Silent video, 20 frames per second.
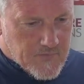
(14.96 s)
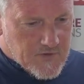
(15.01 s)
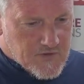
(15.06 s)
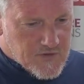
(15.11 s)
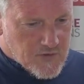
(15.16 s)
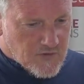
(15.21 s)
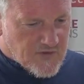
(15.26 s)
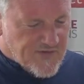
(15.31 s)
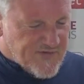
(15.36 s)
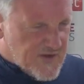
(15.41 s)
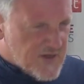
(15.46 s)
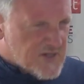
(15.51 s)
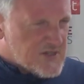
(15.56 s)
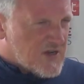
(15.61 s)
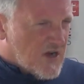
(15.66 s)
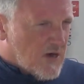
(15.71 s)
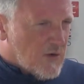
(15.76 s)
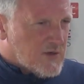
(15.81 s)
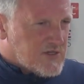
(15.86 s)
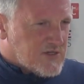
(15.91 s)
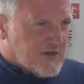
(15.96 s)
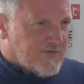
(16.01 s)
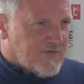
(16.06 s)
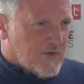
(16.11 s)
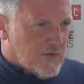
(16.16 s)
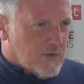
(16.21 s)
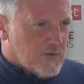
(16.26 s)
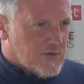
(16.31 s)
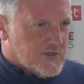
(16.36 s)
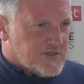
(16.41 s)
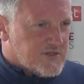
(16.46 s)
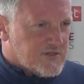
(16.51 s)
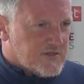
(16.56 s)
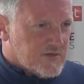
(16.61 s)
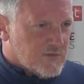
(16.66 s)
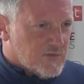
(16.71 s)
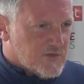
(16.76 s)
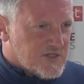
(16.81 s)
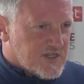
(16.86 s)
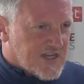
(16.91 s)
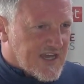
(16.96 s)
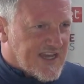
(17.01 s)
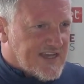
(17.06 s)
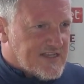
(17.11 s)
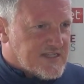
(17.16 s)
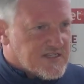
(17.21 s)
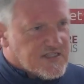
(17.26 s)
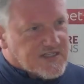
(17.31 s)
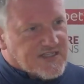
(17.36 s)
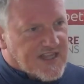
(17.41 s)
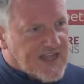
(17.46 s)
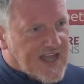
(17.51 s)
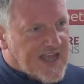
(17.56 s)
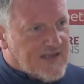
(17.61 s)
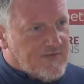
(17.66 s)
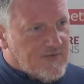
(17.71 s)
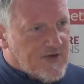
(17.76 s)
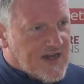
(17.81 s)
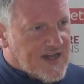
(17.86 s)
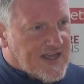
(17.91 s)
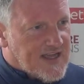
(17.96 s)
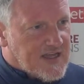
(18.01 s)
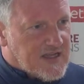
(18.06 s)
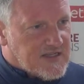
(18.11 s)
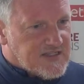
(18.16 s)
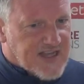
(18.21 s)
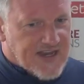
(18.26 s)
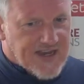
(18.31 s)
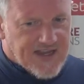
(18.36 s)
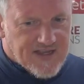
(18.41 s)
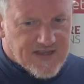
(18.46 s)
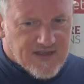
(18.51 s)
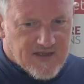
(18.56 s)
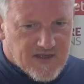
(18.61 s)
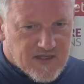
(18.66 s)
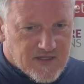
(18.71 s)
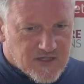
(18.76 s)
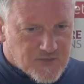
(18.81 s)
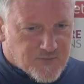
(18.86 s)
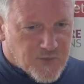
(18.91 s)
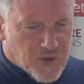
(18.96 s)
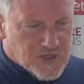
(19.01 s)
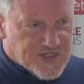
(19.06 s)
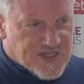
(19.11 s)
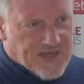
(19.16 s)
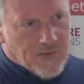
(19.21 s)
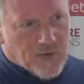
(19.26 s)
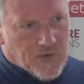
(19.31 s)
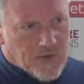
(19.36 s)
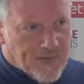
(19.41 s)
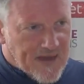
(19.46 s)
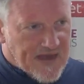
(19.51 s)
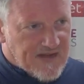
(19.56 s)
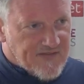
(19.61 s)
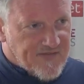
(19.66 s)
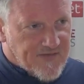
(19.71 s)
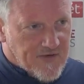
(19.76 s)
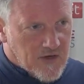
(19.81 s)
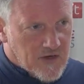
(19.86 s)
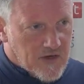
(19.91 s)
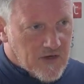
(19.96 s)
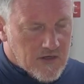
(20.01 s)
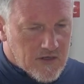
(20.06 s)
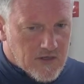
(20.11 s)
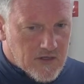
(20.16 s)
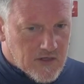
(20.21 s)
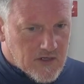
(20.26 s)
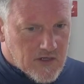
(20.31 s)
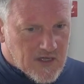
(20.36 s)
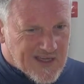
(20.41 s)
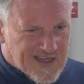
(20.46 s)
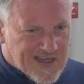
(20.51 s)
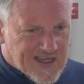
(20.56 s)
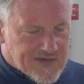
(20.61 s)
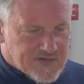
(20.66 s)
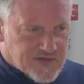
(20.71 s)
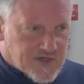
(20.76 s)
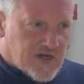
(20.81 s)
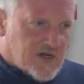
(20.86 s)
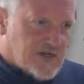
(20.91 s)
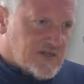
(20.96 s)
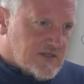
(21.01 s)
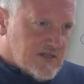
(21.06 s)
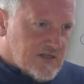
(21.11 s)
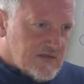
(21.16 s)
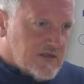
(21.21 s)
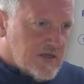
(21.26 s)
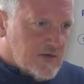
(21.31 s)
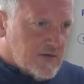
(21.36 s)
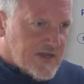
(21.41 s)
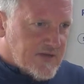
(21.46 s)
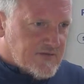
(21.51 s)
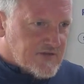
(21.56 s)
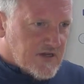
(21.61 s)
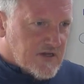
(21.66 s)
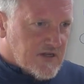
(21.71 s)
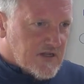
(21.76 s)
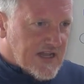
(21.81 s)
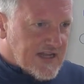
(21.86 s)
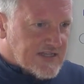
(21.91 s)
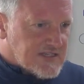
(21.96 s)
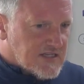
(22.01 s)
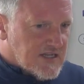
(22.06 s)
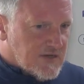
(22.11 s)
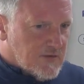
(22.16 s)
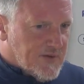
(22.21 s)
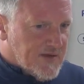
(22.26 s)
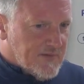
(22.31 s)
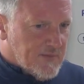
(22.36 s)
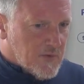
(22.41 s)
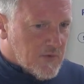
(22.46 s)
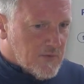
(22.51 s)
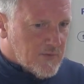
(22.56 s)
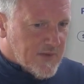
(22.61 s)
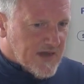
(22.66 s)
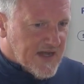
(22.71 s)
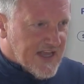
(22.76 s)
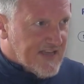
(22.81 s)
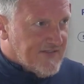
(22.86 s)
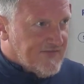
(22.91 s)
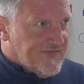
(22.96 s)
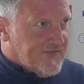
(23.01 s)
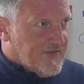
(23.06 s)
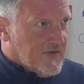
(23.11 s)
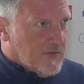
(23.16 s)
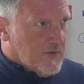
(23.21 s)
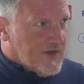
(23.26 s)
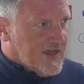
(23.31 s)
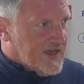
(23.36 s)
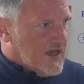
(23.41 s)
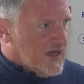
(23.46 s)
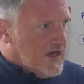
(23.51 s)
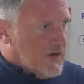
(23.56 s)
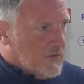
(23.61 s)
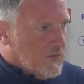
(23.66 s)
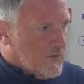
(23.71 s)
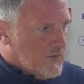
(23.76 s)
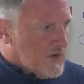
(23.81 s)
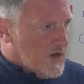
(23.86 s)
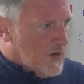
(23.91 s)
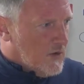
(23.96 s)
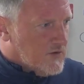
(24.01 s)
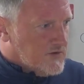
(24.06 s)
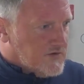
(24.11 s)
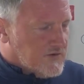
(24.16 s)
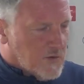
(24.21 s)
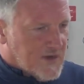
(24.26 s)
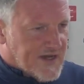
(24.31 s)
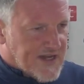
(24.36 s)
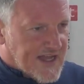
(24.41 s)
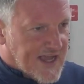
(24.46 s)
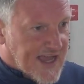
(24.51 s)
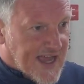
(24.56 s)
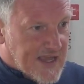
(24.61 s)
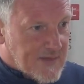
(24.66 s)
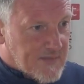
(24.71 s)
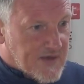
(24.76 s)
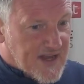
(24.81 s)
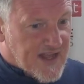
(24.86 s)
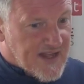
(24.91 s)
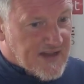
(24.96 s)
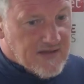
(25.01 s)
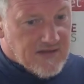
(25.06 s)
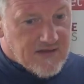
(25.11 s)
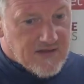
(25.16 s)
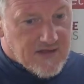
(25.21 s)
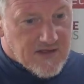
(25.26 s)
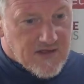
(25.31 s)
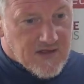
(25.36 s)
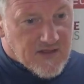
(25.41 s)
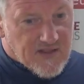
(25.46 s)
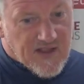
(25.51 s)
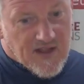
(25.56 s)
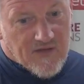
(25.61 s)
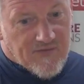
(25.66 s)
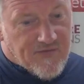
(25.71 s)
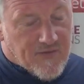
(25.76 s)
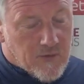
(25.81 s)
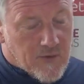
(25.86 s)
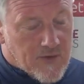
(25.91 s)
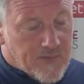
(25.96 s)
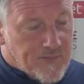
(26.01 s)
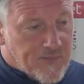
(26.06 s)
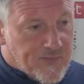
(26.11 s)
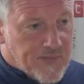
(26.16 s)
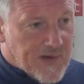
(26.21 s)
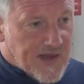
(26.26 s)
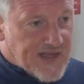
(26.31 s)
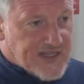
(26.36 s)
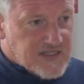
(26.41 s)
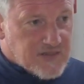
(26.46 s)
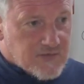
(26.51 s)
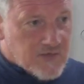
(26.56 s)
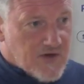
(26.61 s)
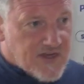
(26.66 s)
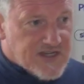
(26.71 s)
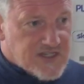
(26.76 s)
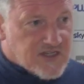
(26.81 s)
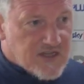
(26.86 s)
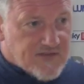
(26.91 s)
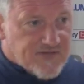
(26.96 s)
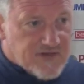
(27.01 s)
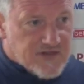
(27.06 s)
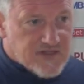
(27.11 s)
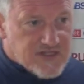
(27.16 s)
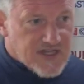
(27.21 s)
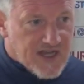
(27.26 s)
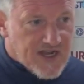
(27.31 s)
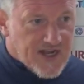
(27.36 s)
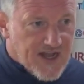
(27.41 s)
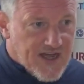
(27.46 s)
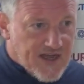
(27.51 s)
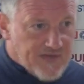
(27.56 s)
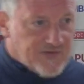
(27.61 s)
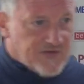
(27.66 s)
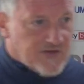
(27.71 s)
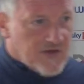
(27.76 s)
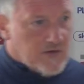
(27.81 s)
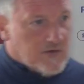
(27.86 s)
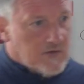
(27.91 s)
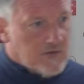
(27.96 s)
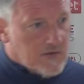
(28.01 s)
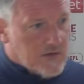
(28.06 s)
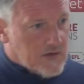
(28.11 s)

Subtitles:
scored the first goal, which I thought was key to today, really, because then it just puts them on the back foot, gives our lads a little bit more belief that we can go on to win the game. And then I thought we played some great stuff in the second half. So